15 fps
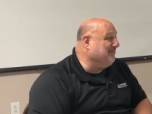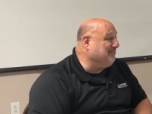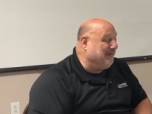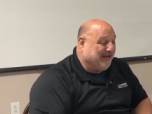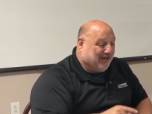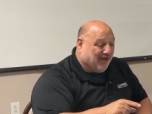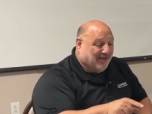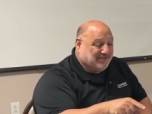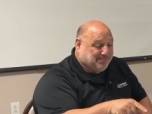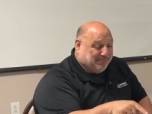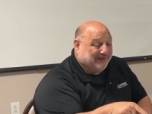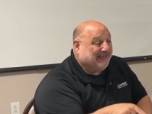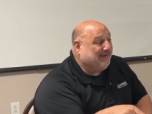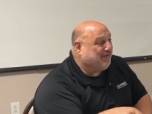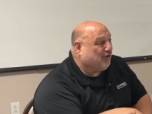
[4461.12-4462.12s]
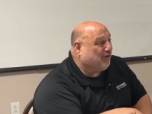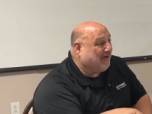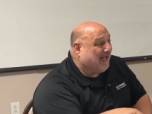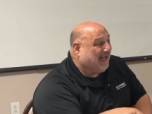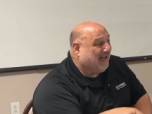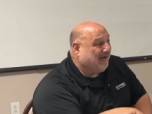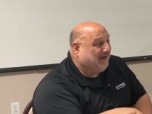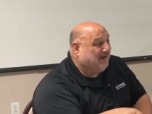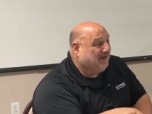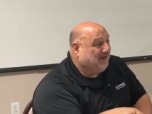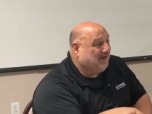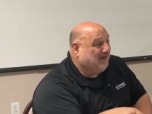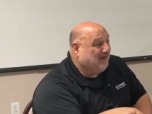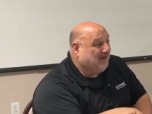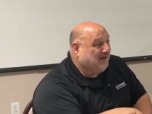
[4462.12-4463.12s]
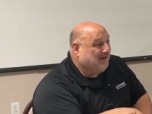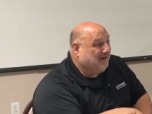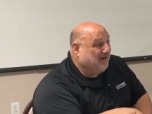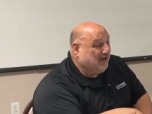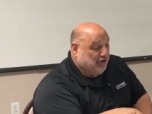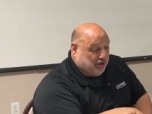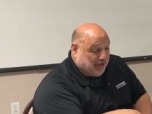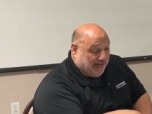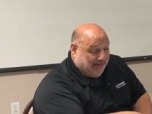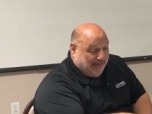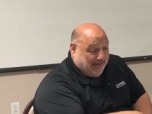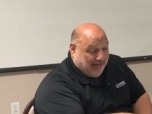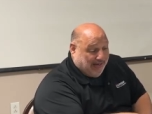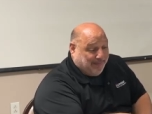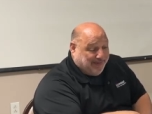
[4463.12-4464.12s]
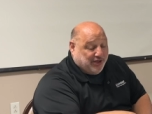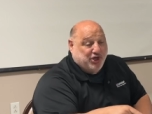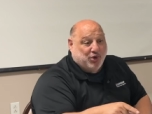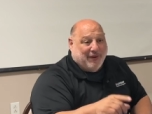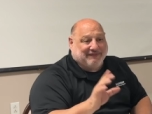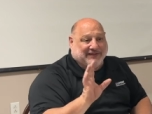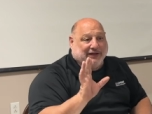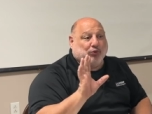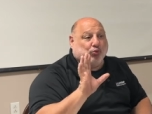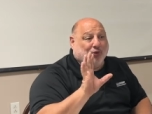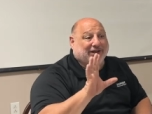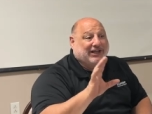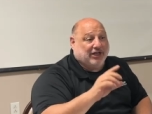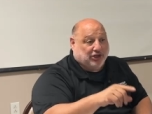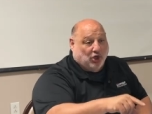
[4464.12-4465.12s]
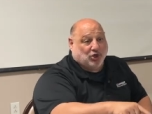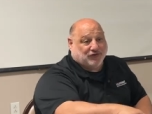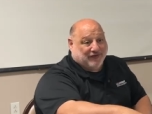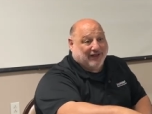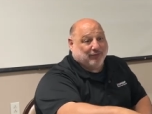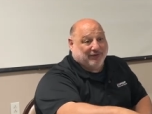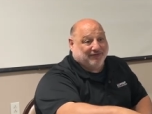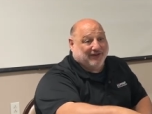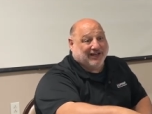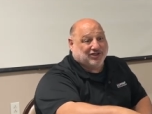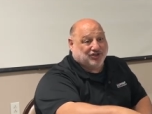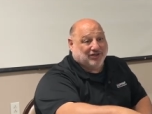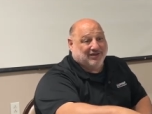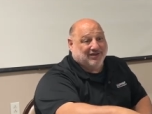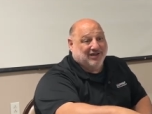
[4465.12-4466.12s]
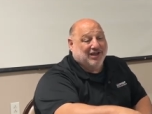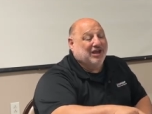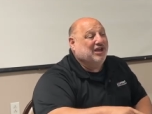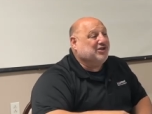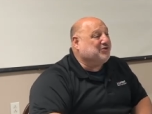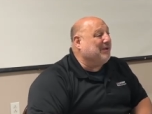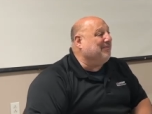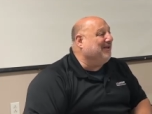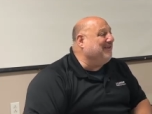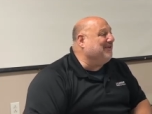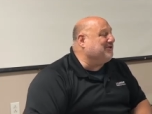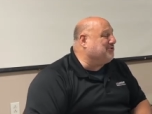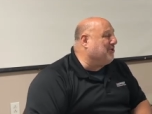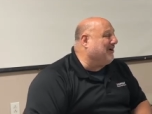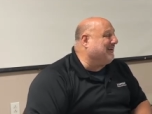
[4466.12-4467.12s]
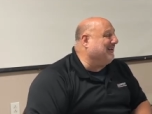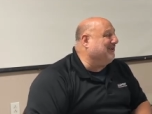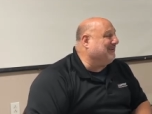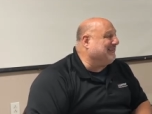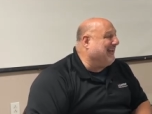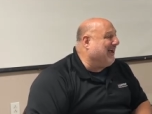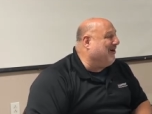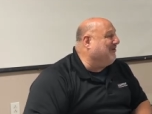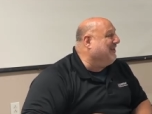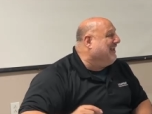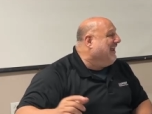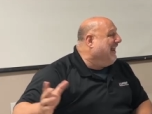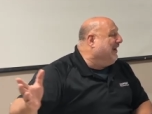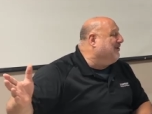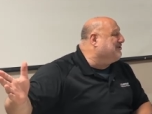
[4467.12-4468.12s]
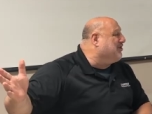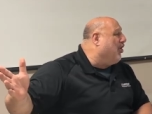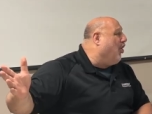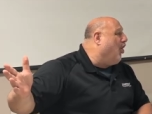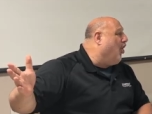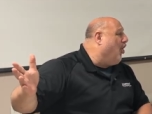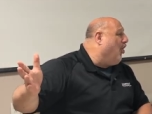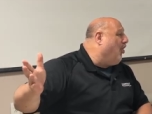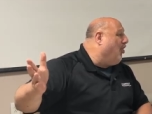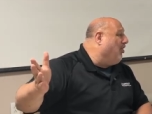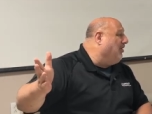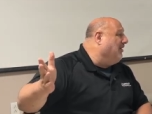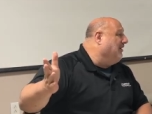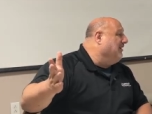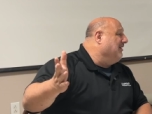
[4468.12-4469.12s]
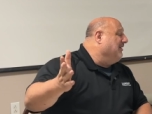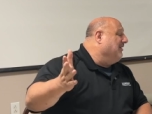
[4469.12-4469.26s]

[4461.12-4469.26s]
because believe it or not, I mean, you have to get really close for that reflection. So I'm looking at the truck and look down and it's all